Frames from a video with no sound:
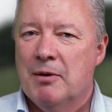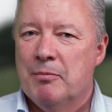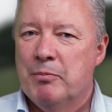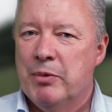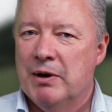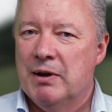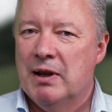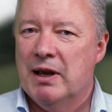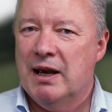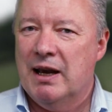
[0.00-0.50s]

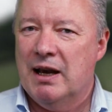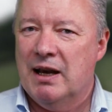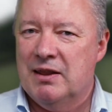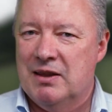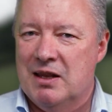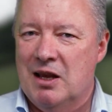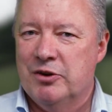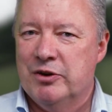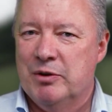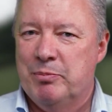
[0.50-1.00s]
But
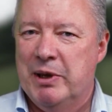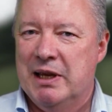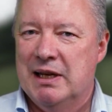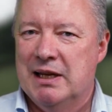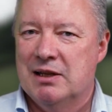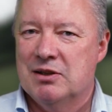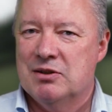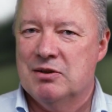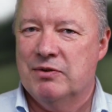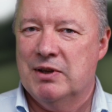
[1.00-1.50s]
the
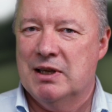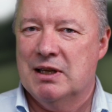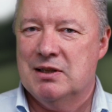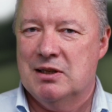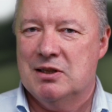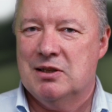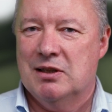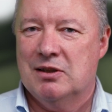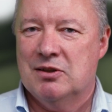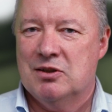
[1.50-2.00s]
underpinnings of the
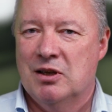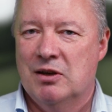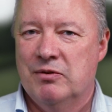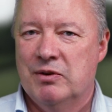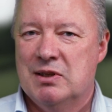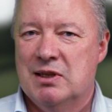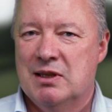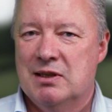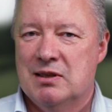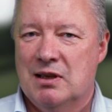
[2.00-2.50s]
existing
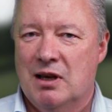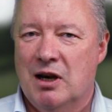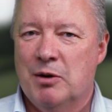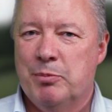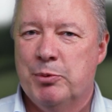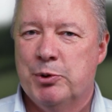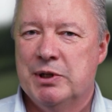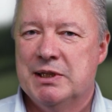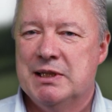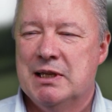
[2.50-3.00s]
services are
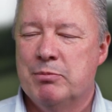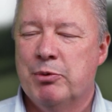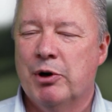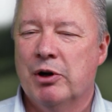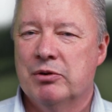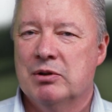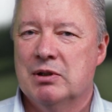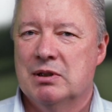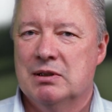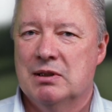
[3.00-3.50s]
pretty
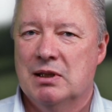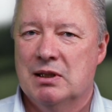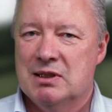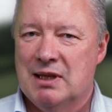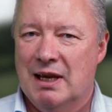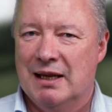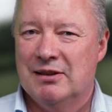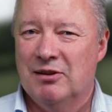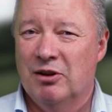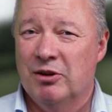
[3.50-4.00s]
broken. The
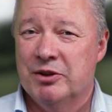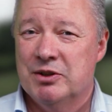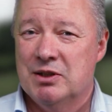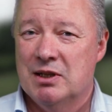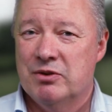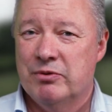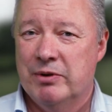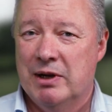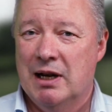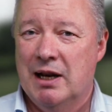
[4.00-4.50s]
technology
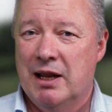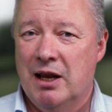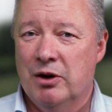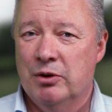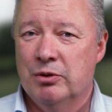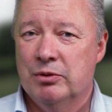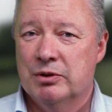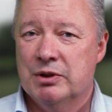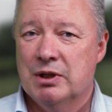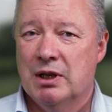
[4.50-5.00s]
is really
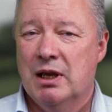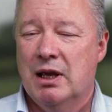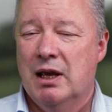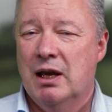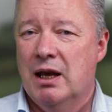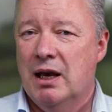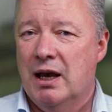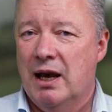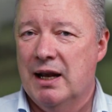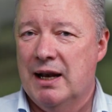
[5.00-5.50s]
old
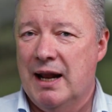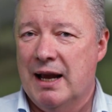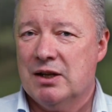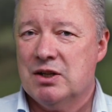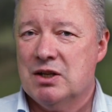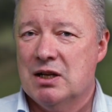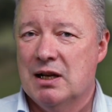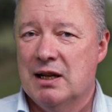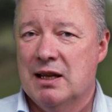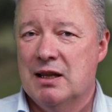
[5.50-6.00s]
and
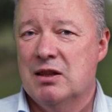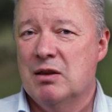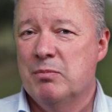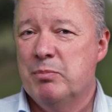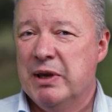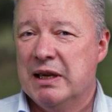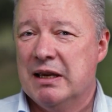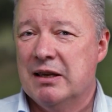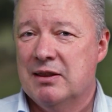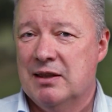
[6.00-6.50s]
actually the
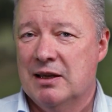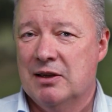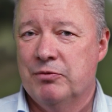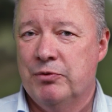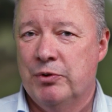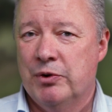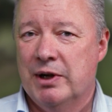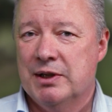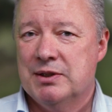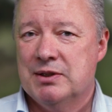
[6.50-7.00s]
bigger thing
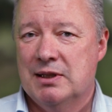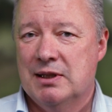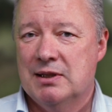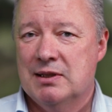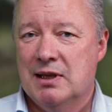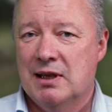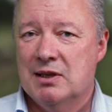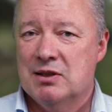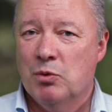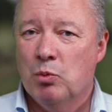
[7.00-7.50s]
for us
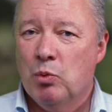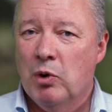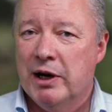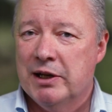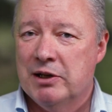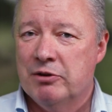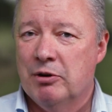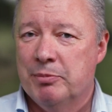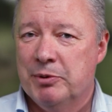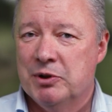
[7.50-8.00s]
is there's a
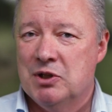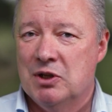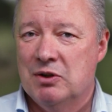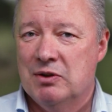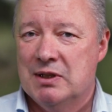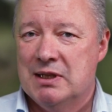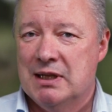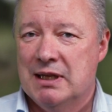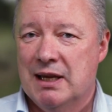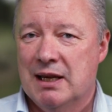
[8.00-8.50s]
wider
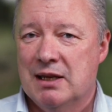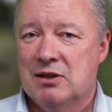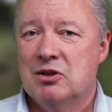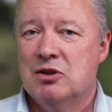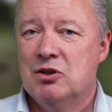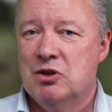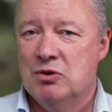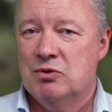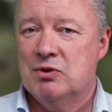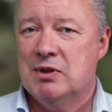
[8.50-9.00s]
opportunity here to
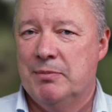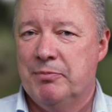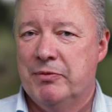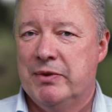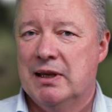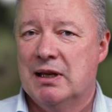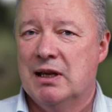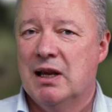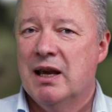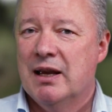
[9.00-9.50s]
do
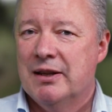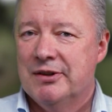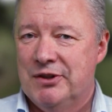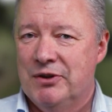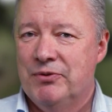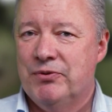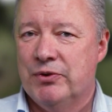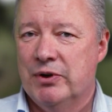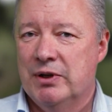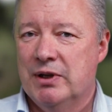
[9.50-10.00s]
something
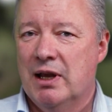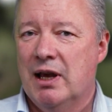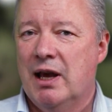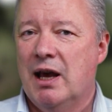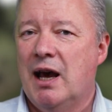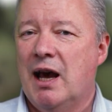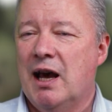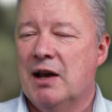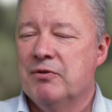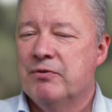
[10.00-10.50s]
different
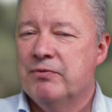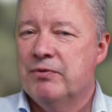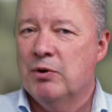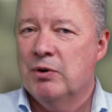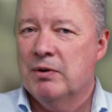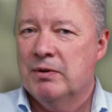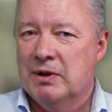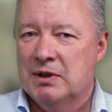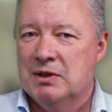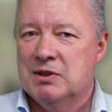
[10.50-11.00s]
and
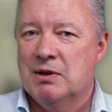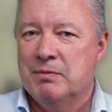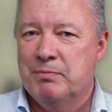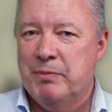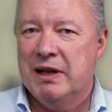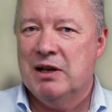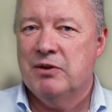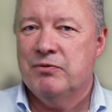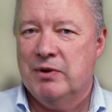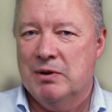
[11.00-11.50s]
to
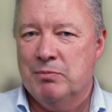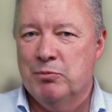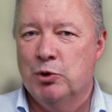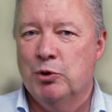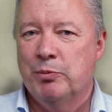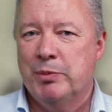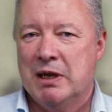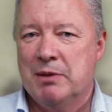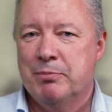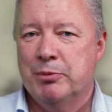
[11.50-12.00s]
benefit
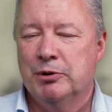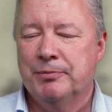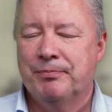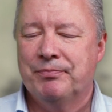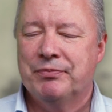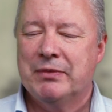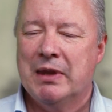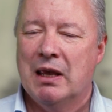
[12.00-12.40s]
more people.